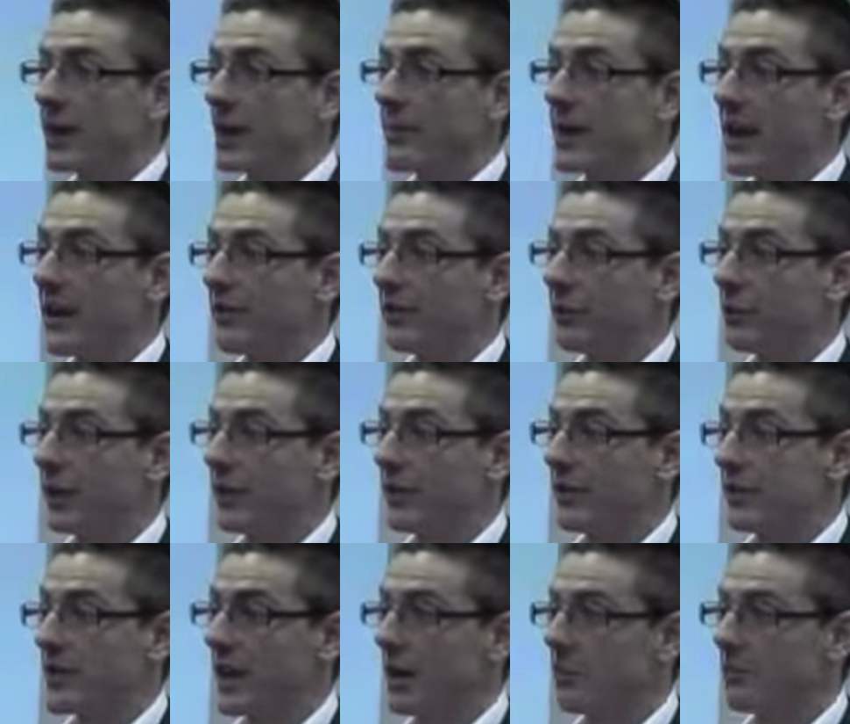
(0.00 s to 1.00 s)
coming out from one of
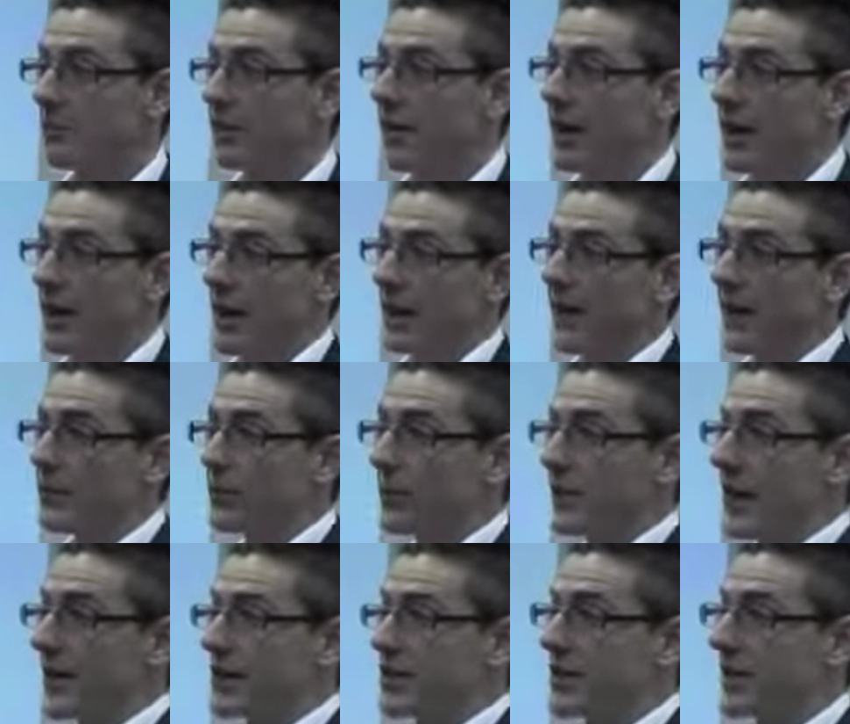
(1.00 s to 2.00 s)
the jumps, and they took
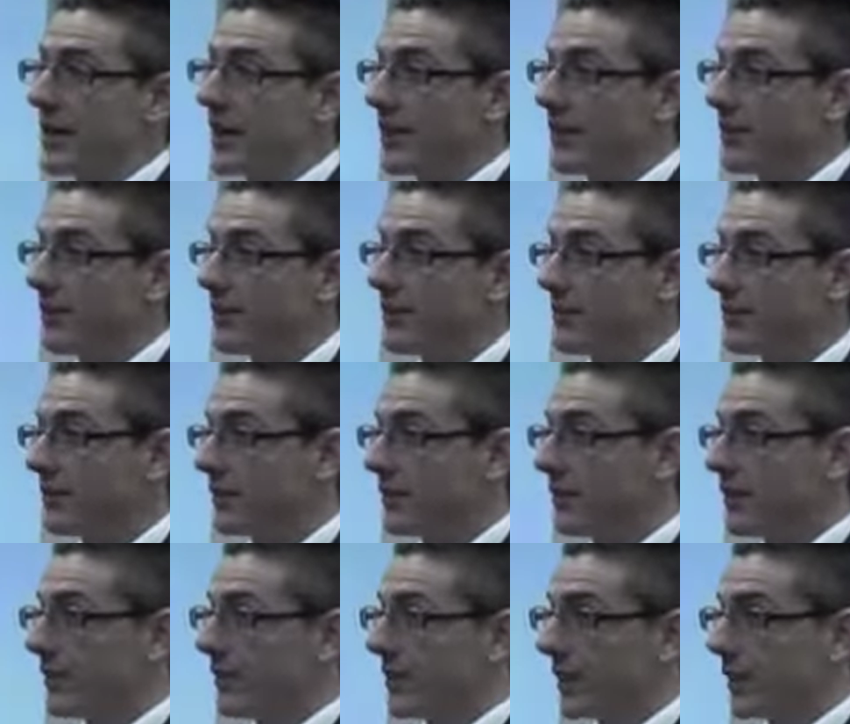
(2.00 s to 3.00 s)
action against
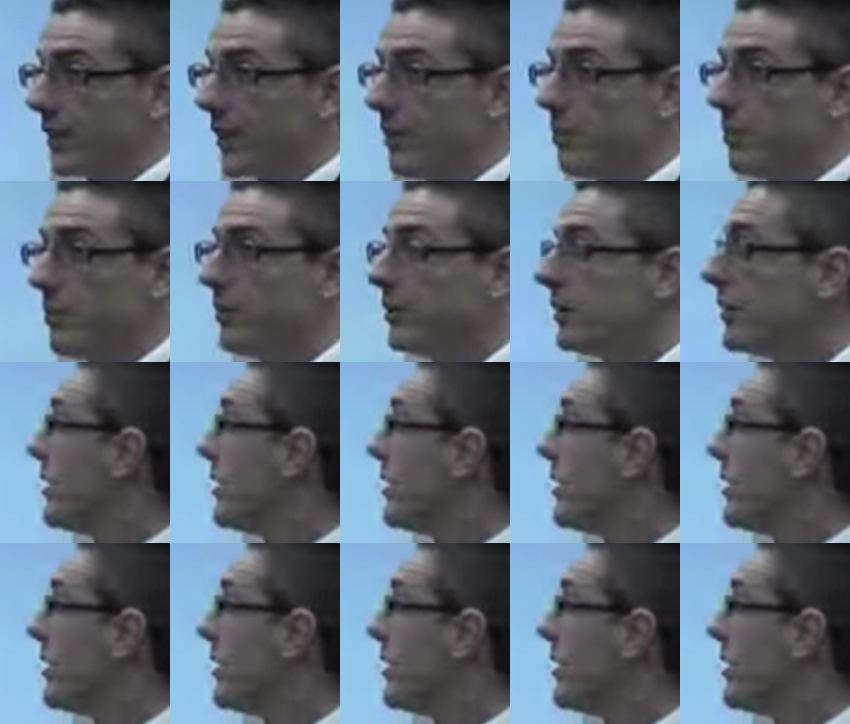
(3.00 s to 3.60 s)
the club,